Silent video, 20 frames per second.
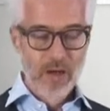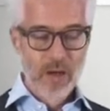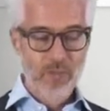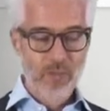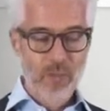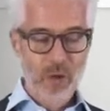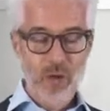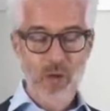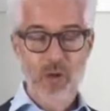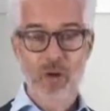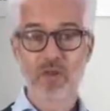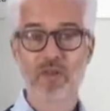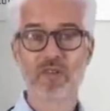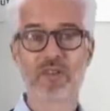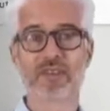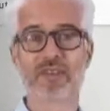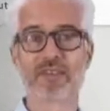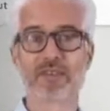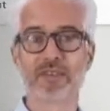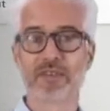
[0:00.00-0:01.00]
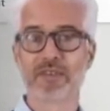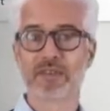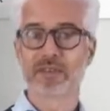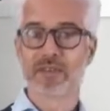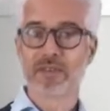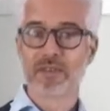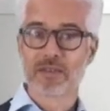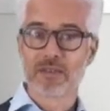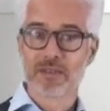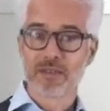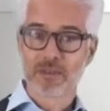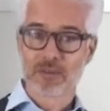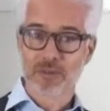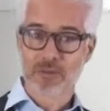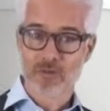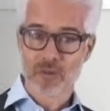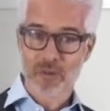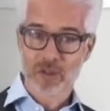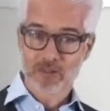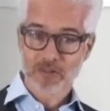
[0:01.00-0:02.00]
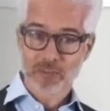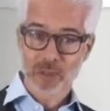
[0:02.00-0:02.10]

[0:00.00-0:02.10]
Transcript: Moreover, since dwarf